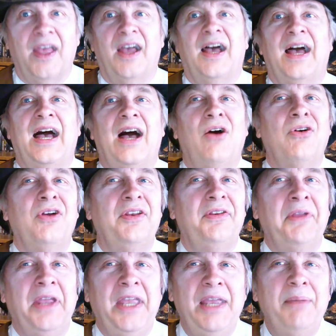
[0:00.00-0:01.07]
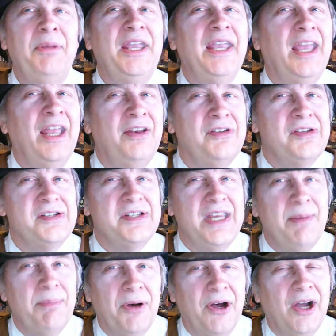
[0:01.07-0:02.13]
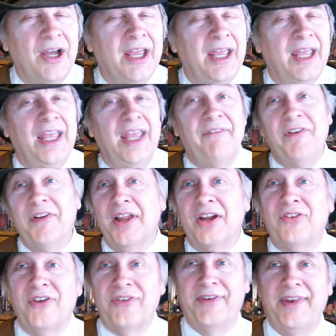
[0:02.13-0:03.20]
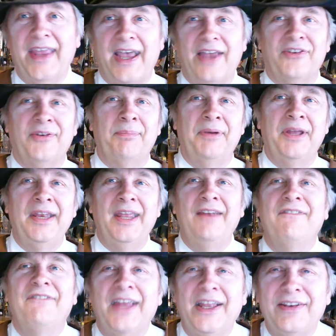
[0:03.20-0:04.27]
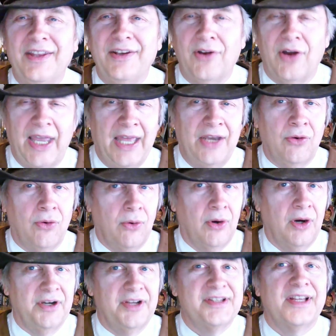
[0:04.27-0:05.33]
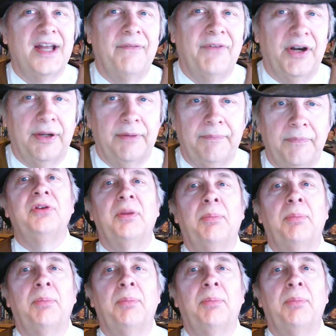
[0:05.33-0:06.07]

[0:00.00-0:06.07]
How could he be in steampunk if electricity hasn't been invented and or discovered? The